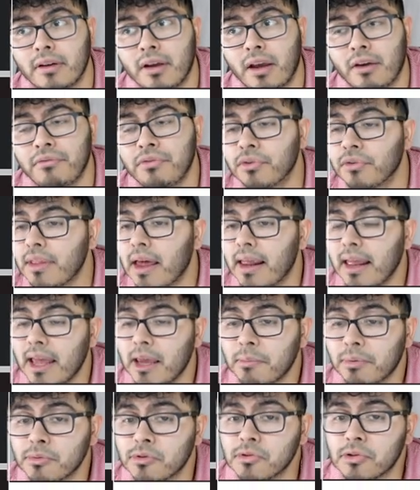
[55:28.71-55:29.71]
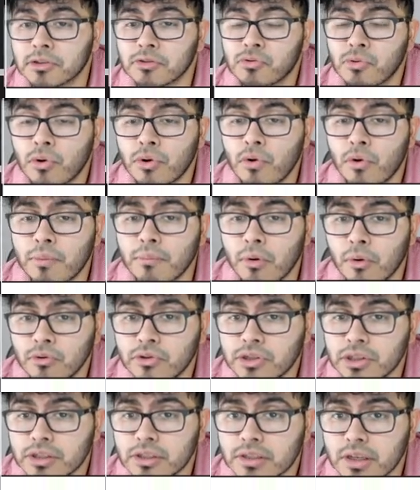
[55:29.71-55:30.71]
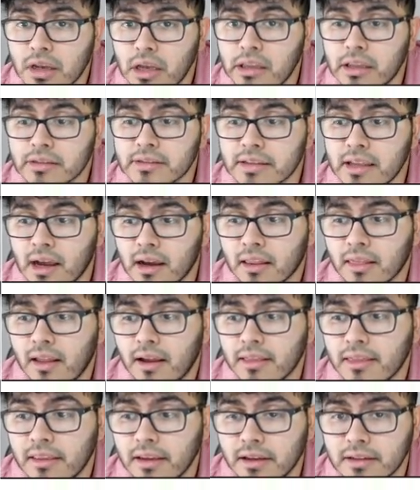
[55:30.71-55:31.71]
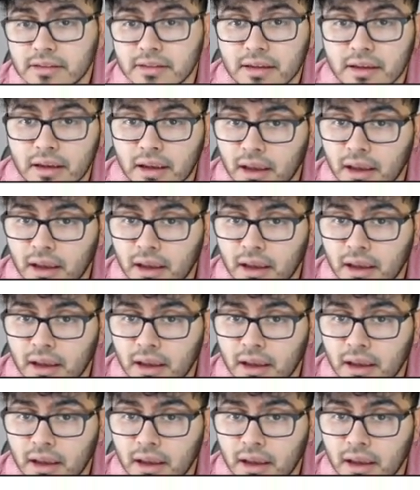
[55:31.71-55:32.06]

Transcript: if you're not able to control your emotions in a stock like this,